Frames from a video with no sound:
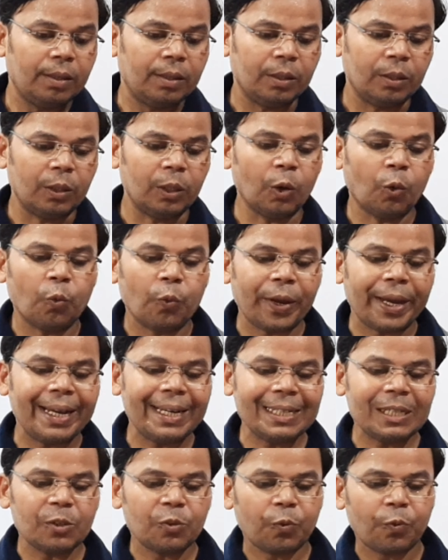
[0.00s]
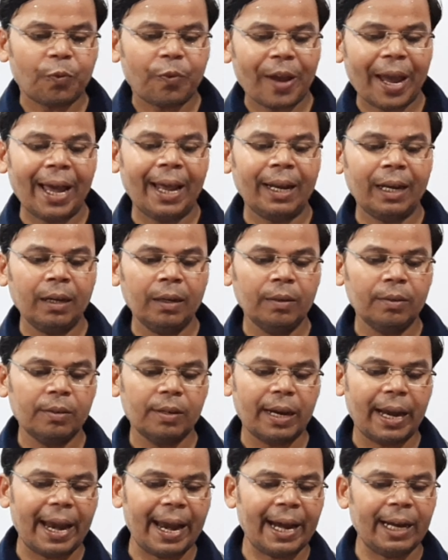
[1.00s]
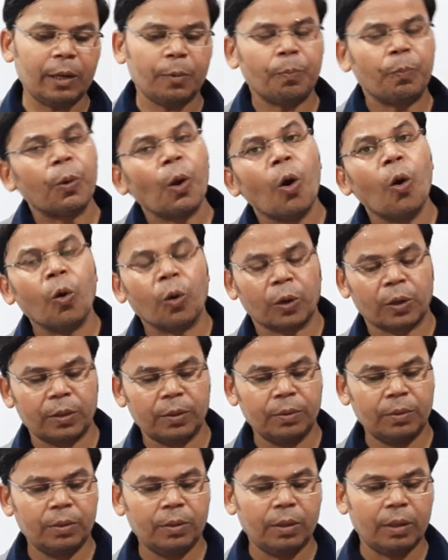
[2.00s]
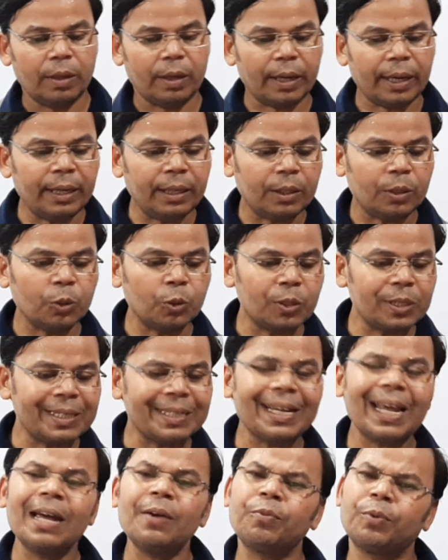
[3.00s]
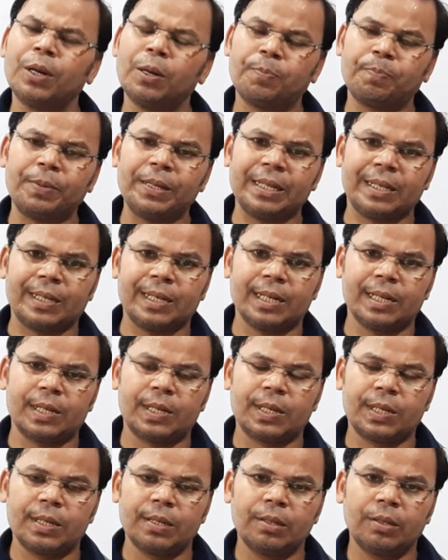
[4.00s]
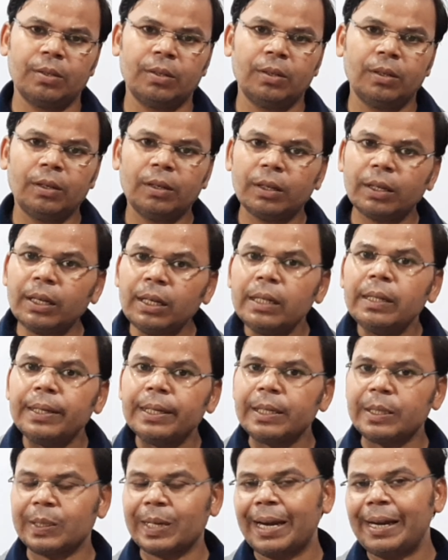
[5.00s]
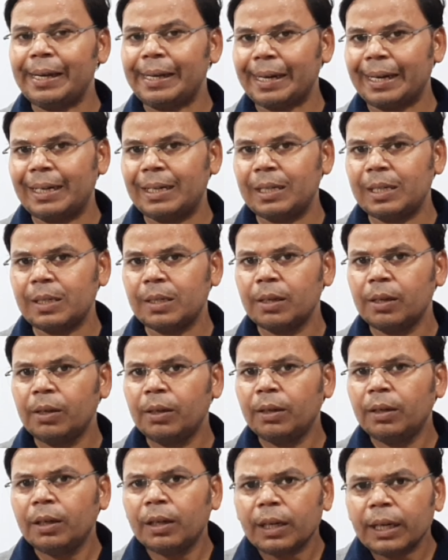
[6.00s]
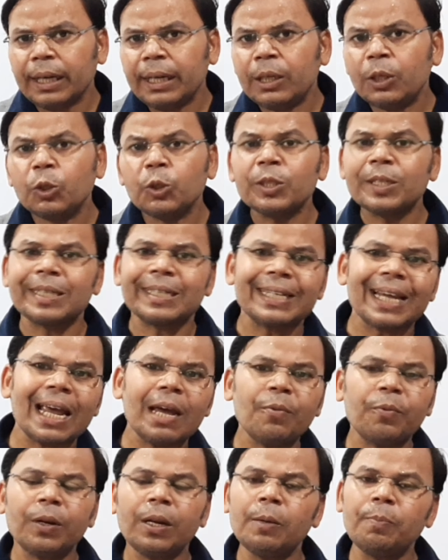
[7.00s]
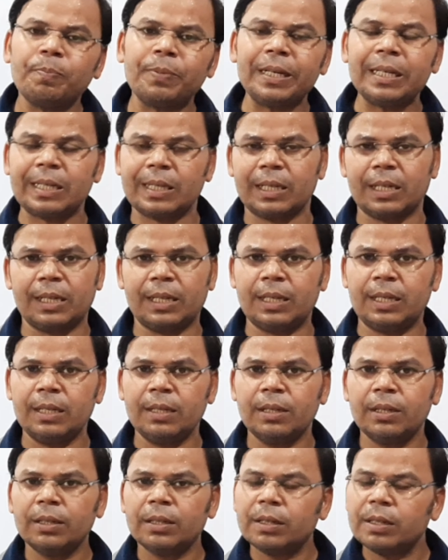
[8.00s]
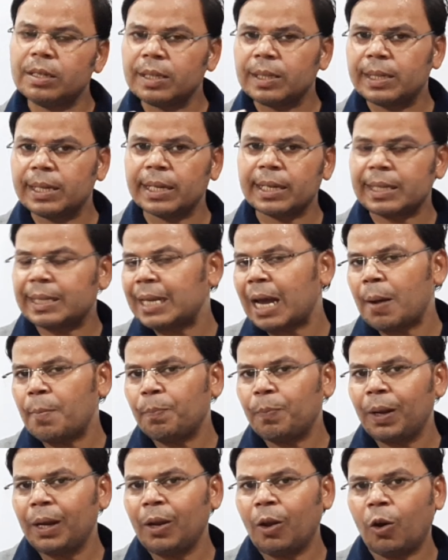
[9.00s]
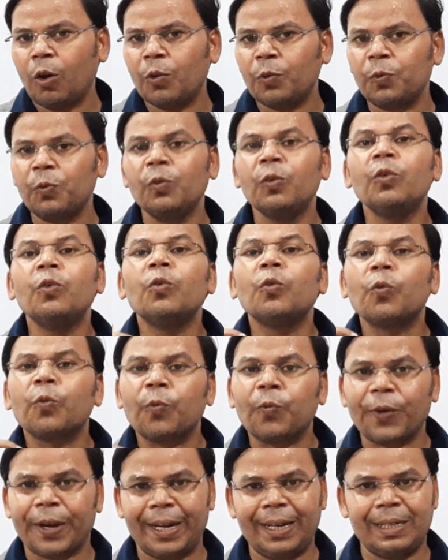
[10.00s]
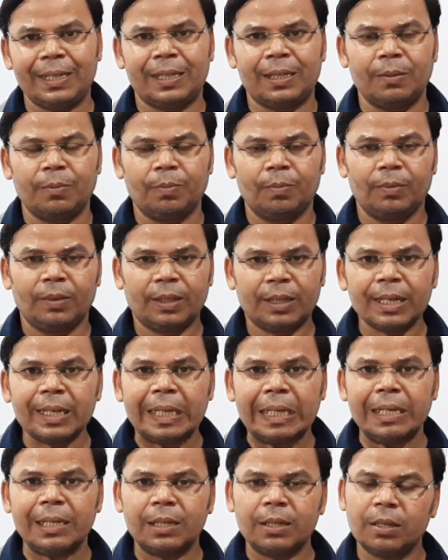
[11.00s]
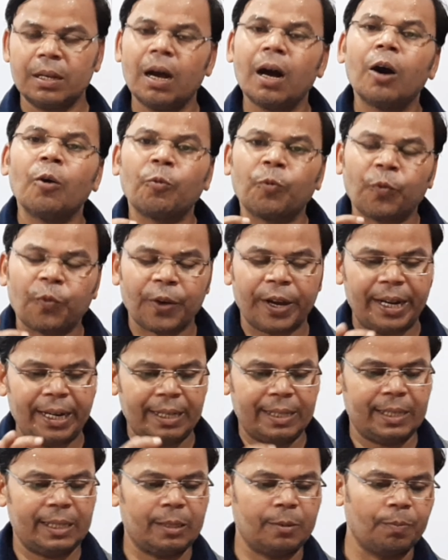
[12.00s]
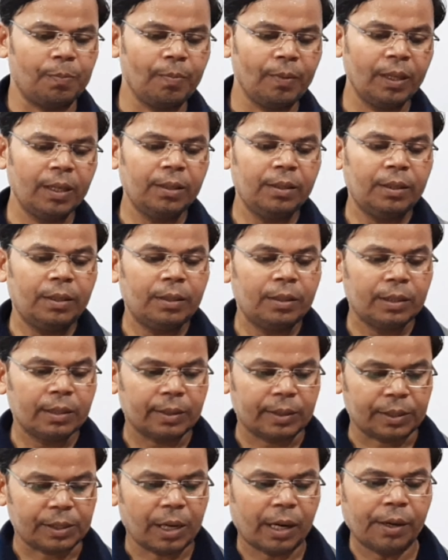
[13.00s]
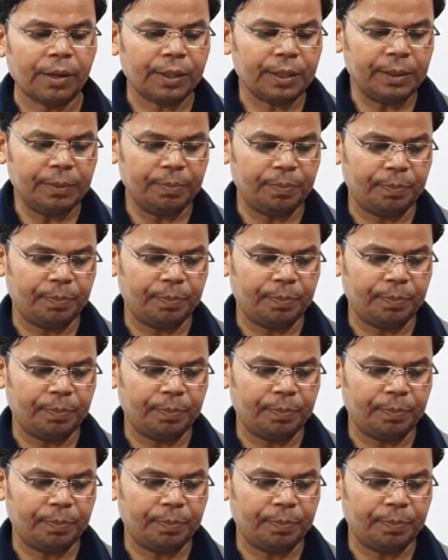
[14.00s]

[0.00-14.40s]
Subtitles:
the vase fell and broke into several pieces. In this sentence, into several pieces is the example of phrase. This is a phrase. Third